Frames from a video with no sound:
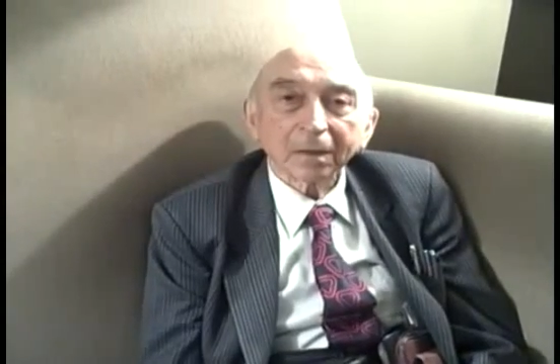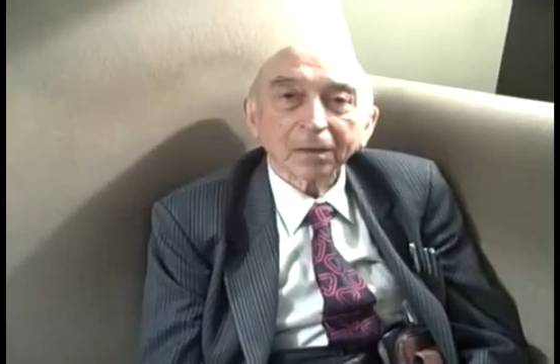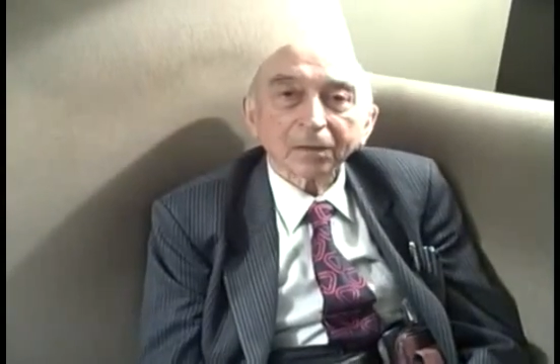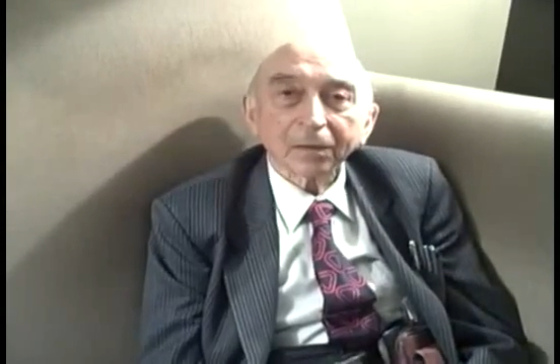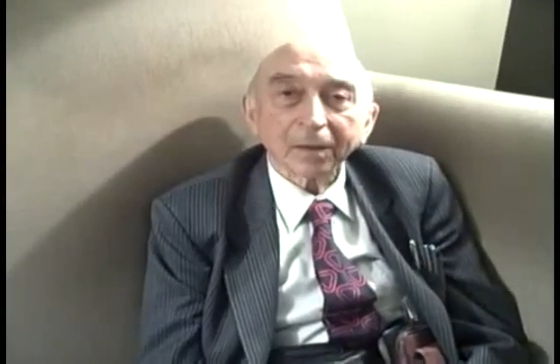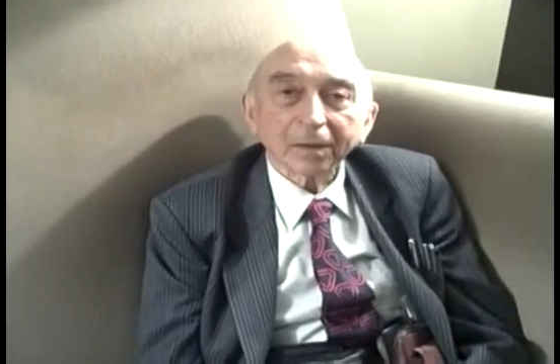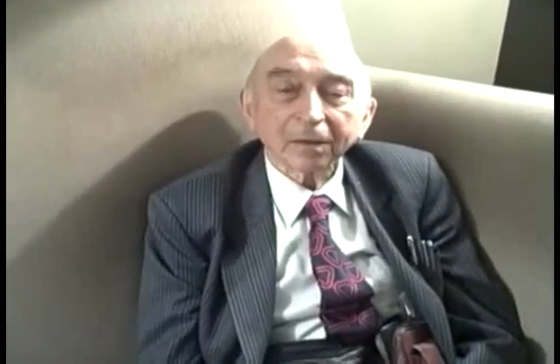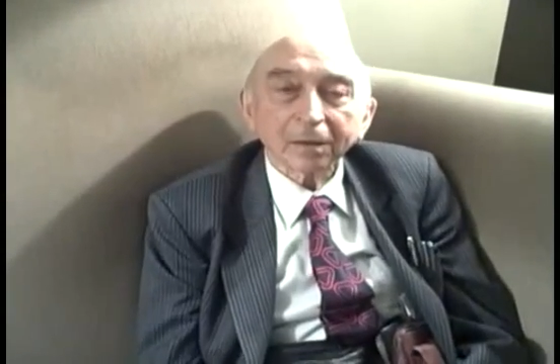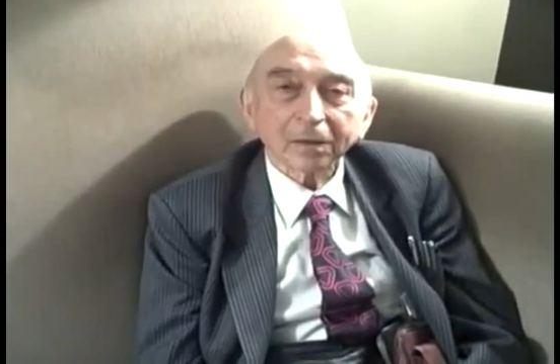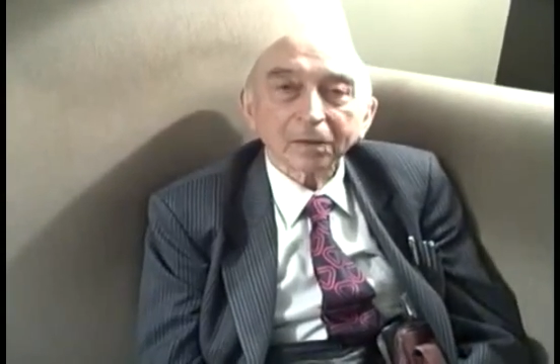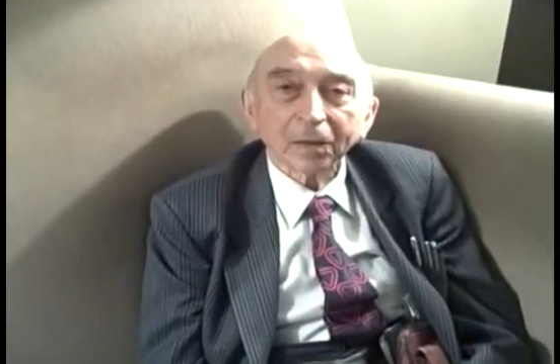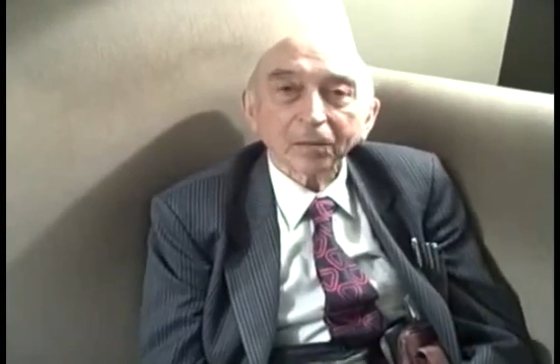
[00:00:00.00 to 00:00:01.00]

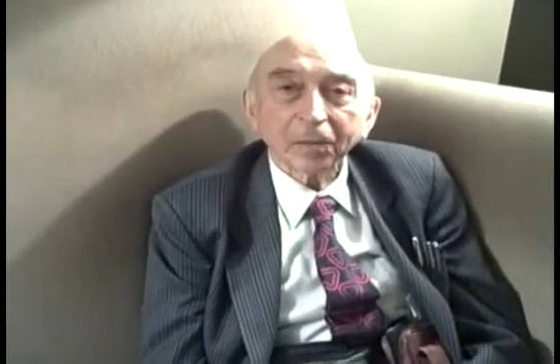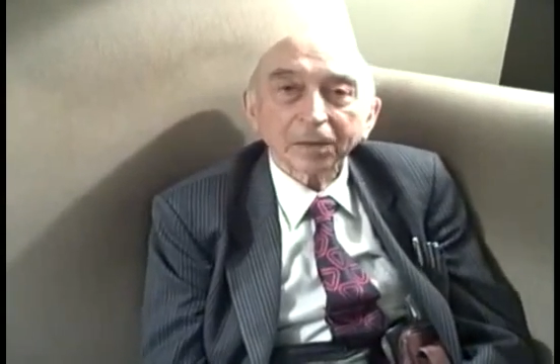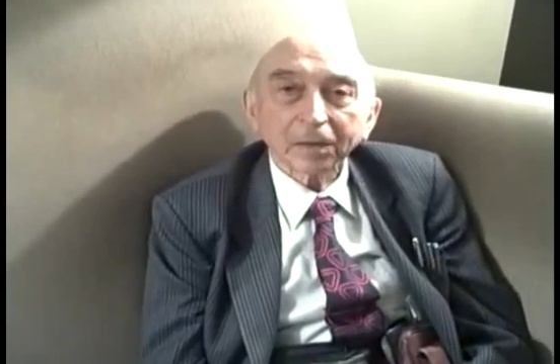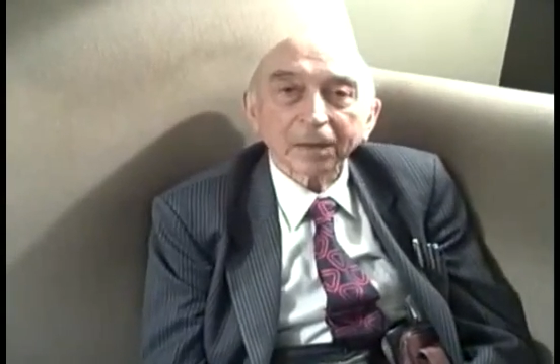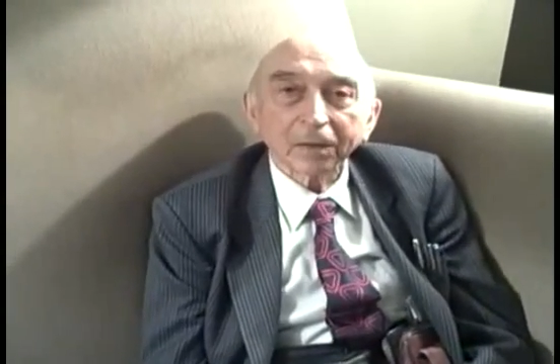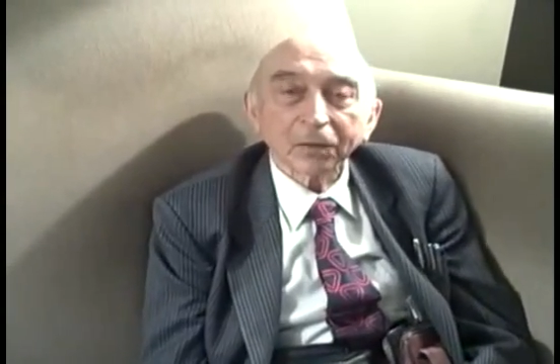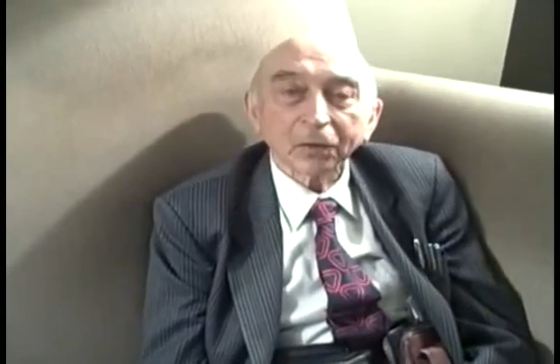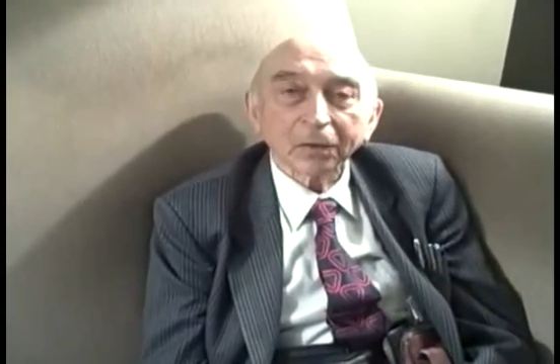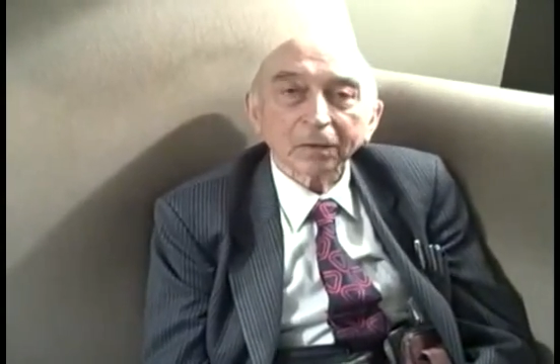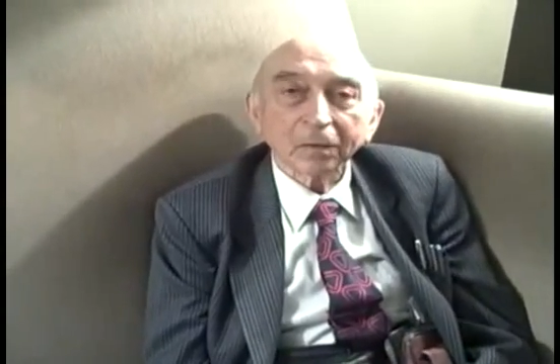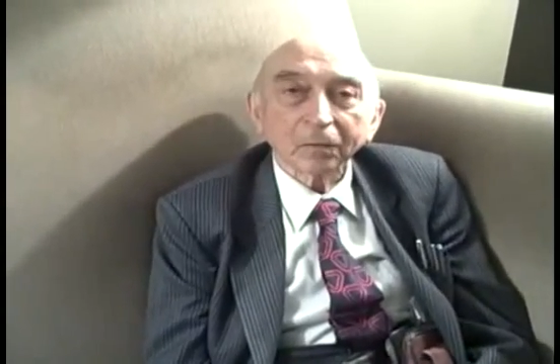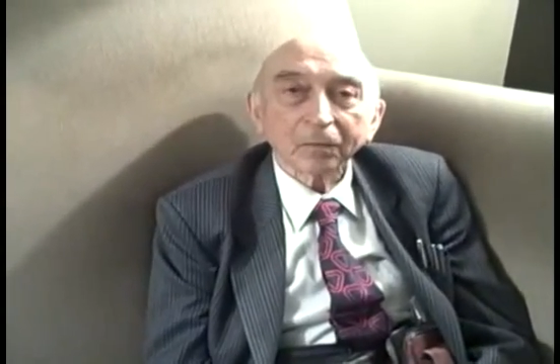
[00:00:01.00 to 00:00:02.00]
arthritis, hypertension,